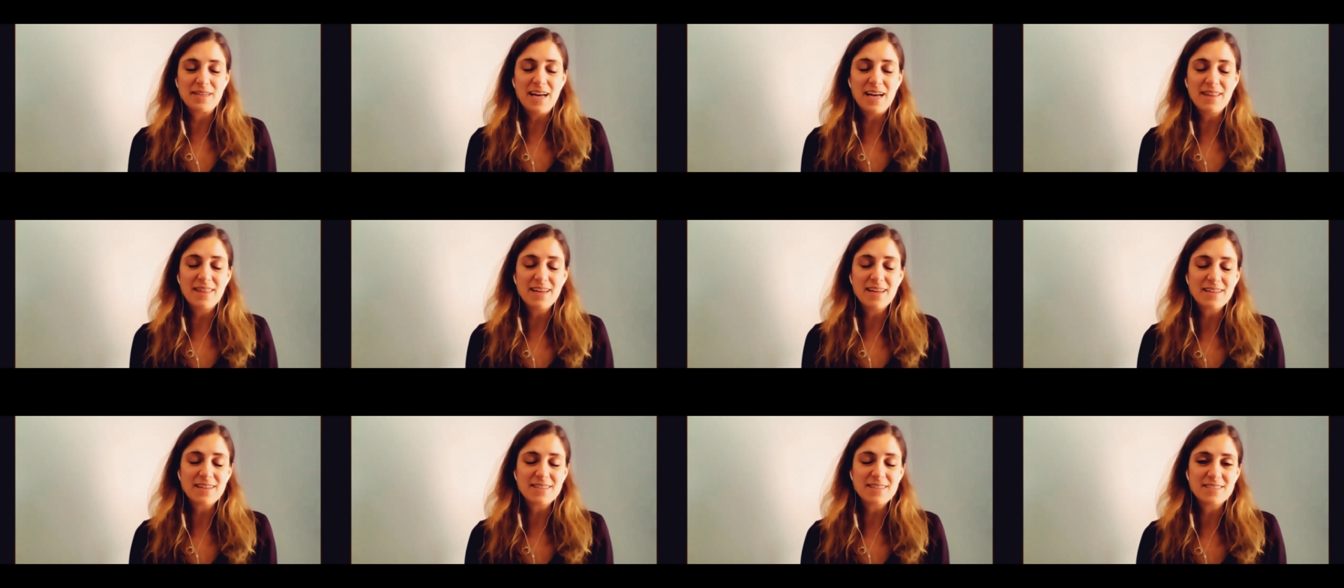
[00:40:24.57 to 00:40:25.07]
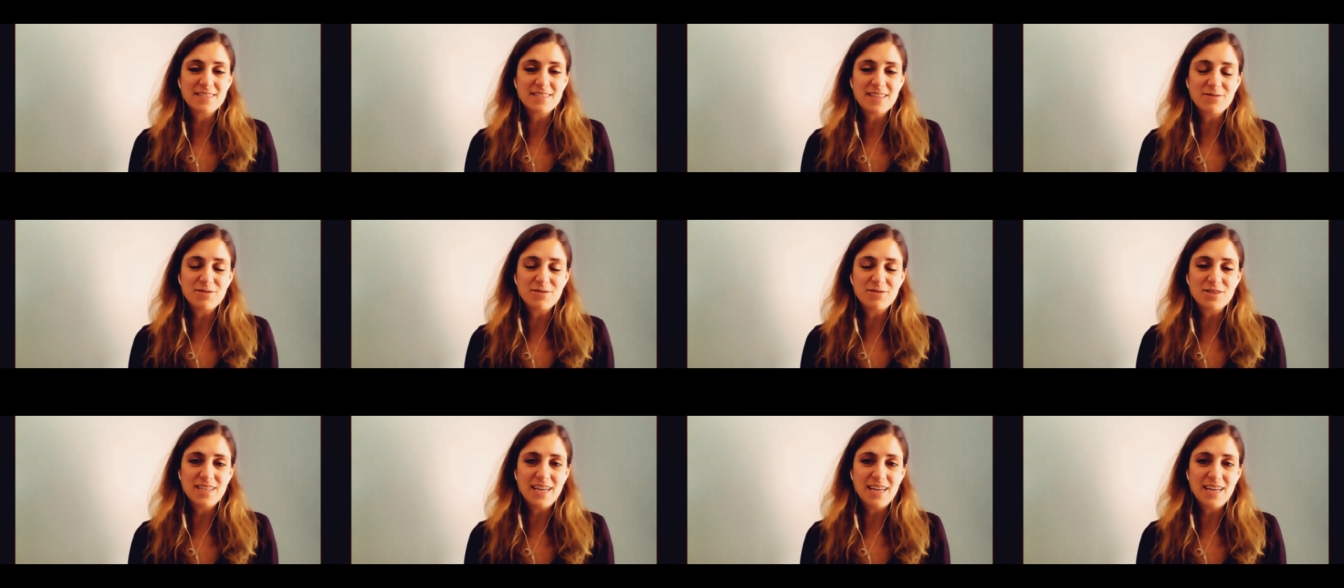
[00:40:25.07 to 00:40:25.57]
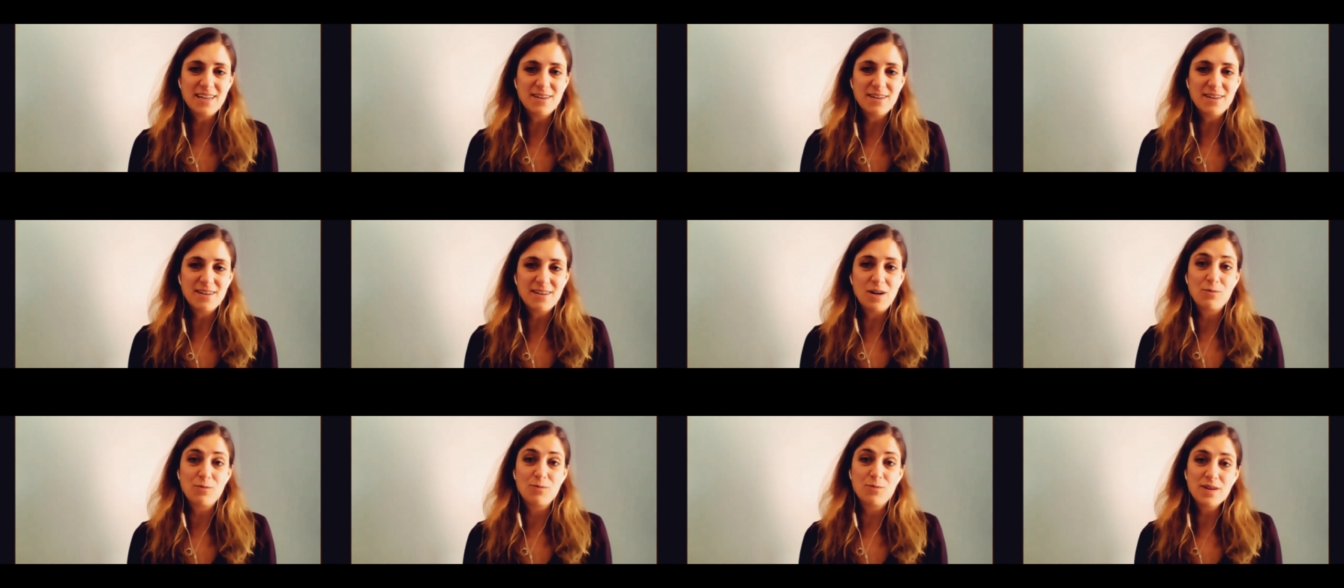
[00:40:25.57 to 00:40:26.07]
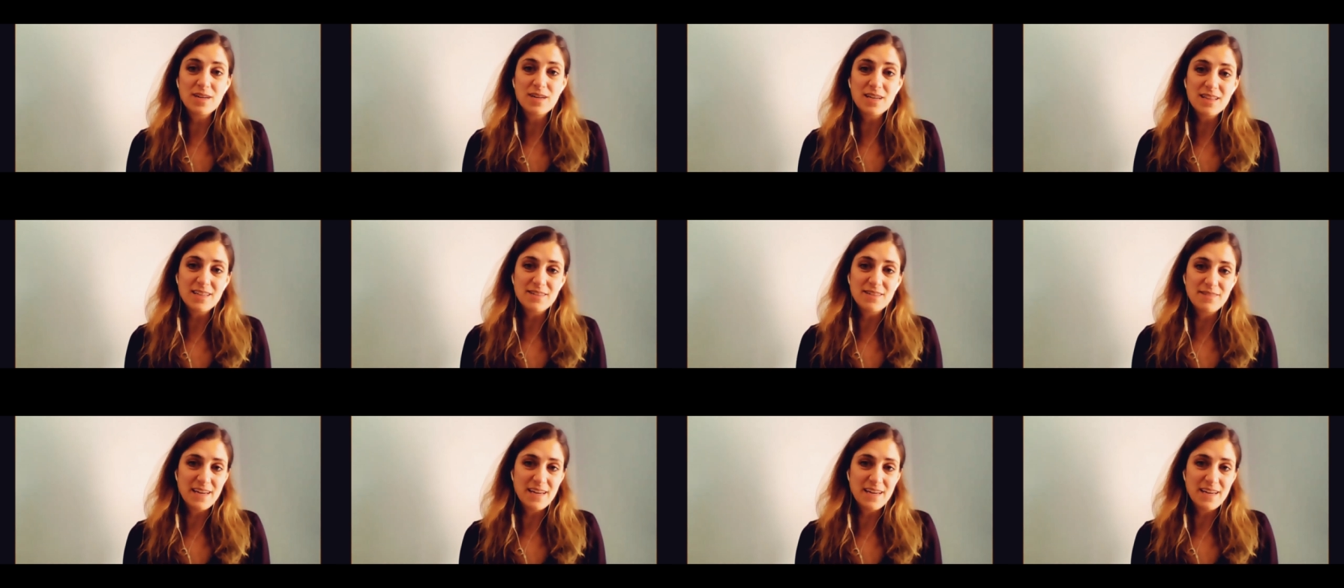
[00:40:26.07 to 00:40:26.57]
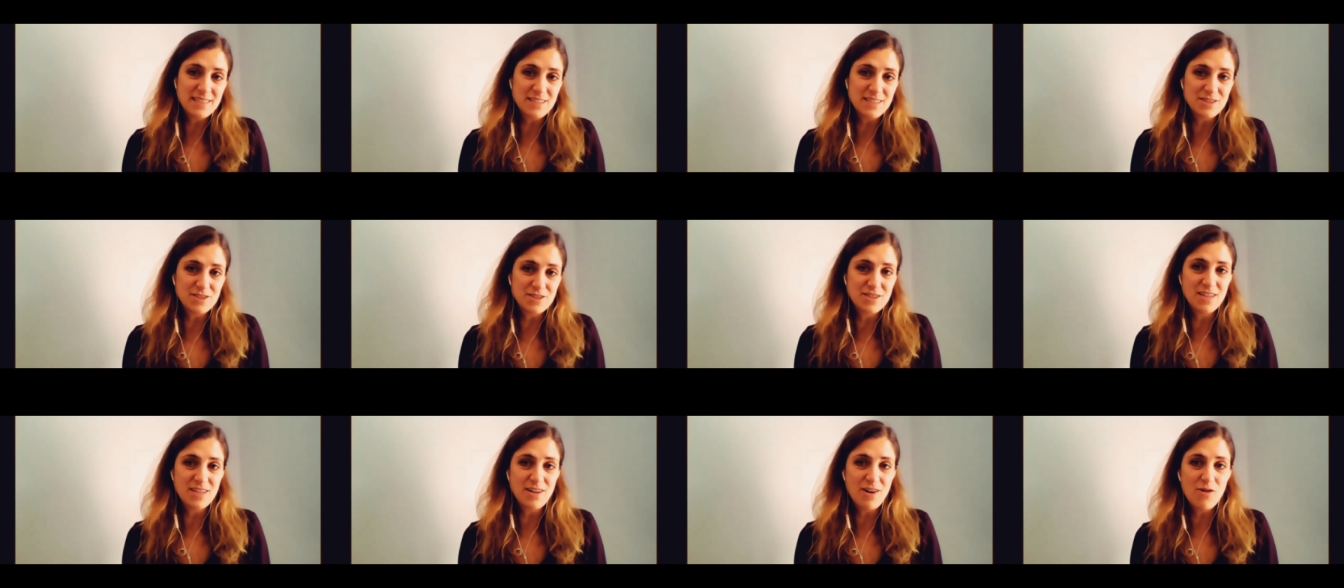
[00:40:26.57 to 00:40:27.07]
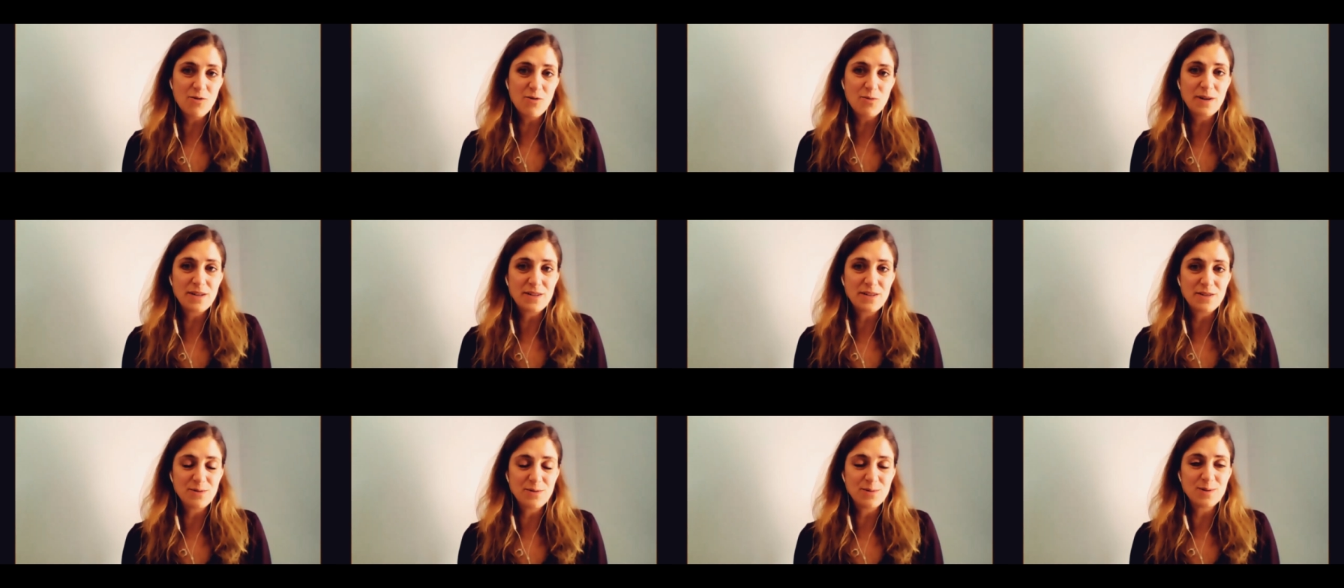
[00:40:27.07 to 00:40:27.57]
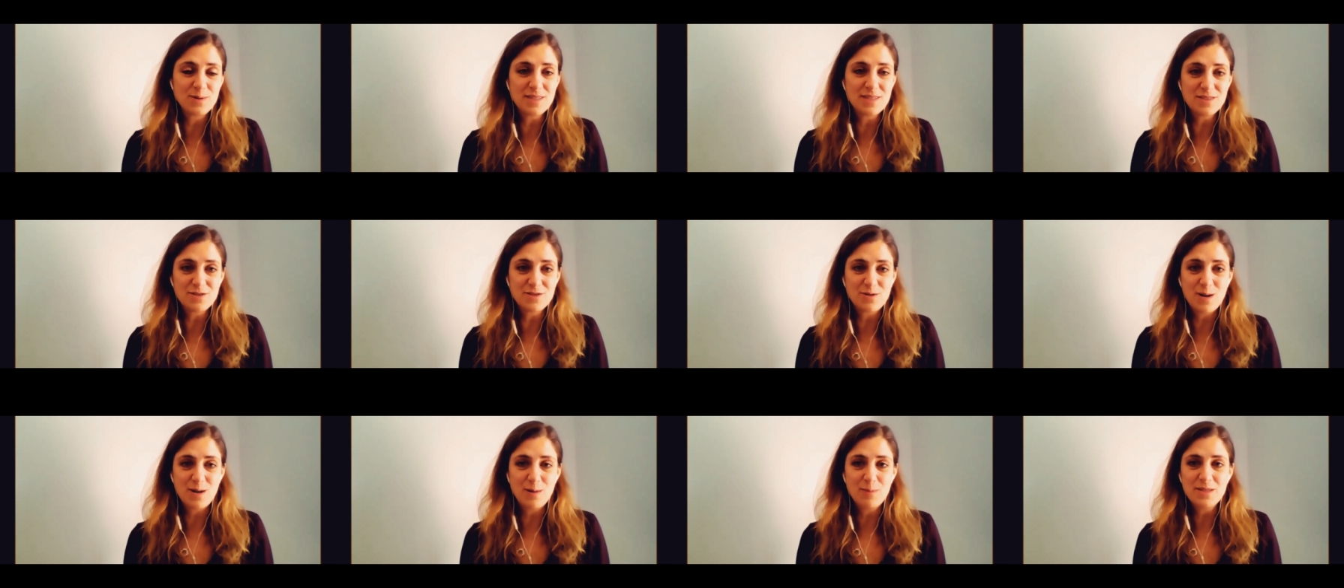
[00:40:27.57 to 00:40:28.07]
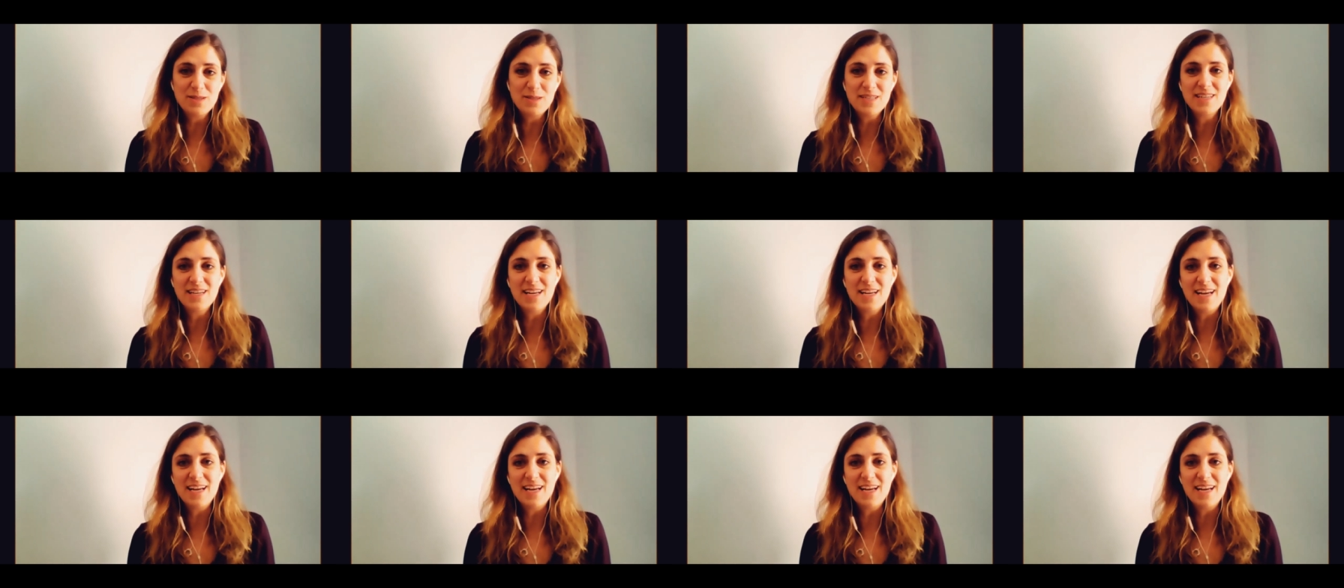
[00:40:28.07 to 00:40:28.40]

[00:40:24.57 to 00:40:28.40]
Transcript: I think Discovery's had a real advantage that all we do is unscripted.